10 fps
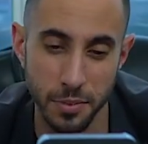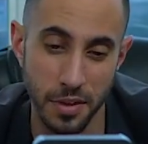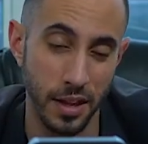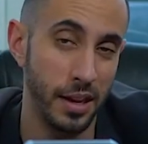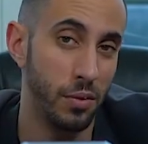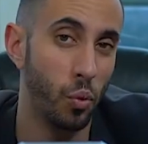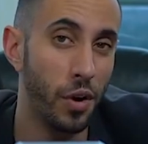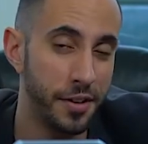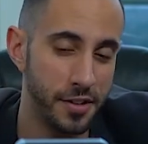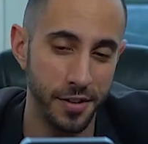within
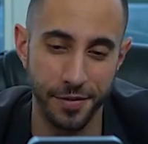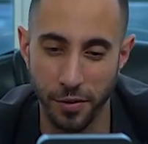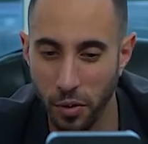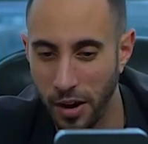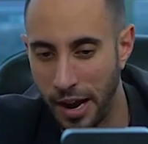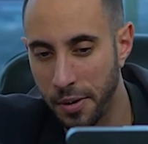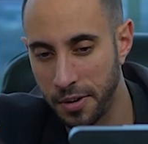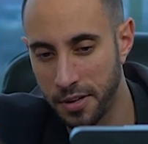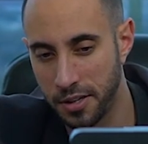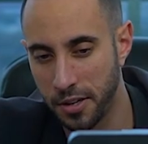one to four
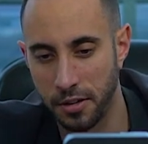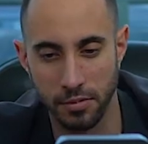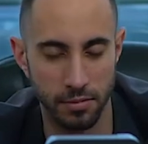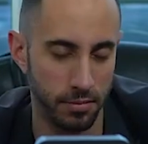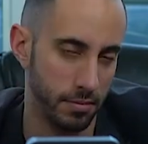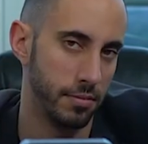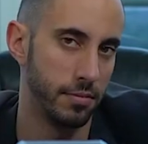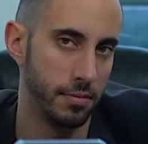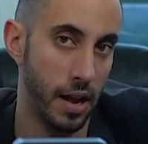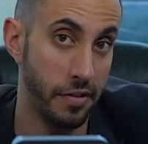hours. So
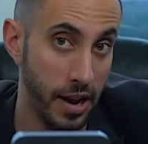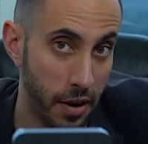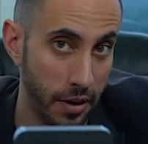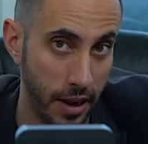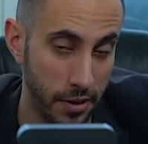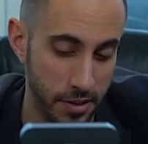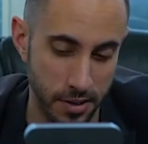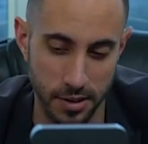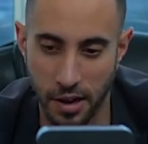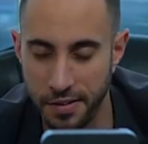every hour
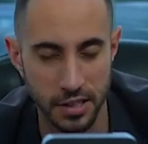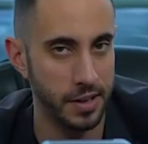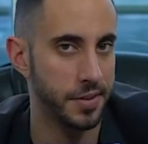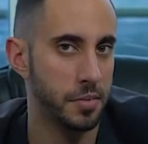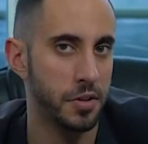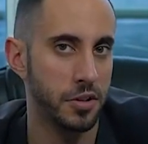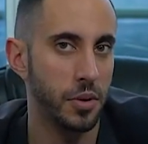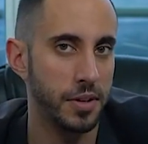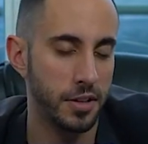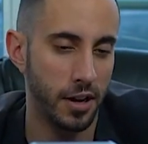counts. Obviously, if someone's
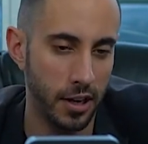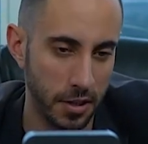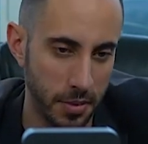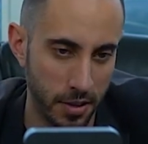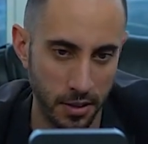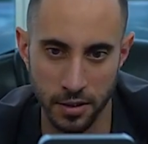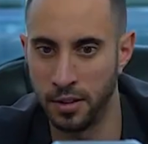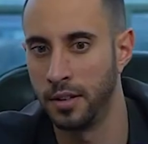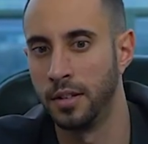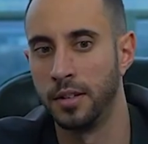going to the hospital,
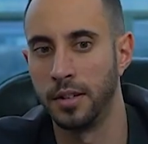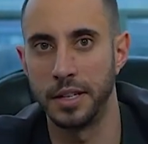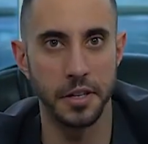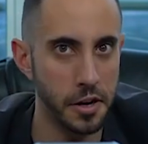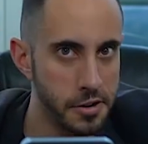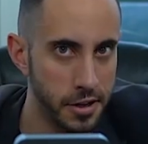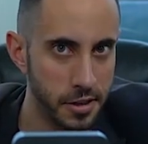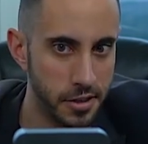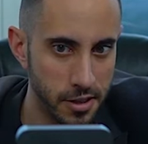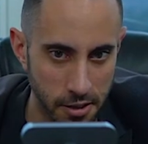it's
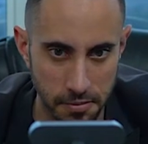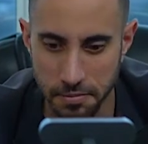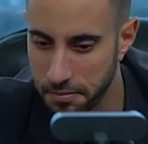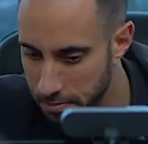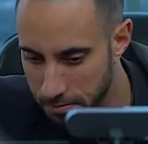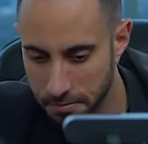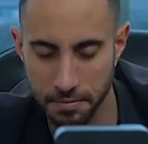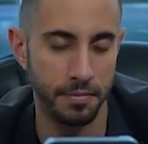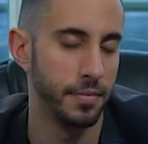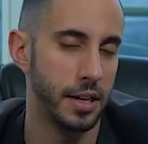urgent. So
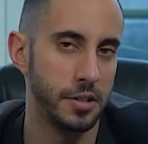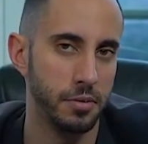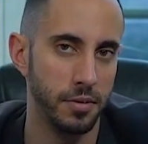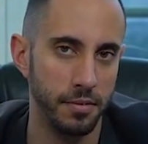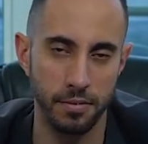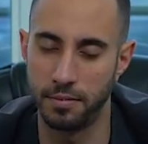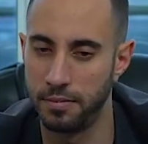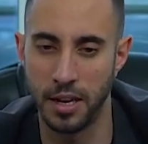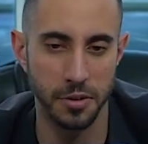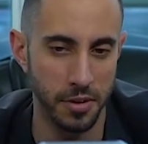that's,
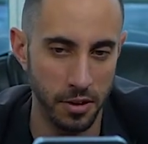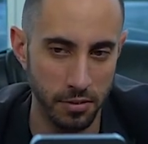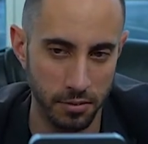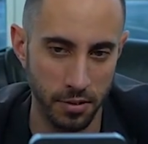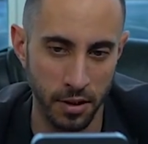as we know,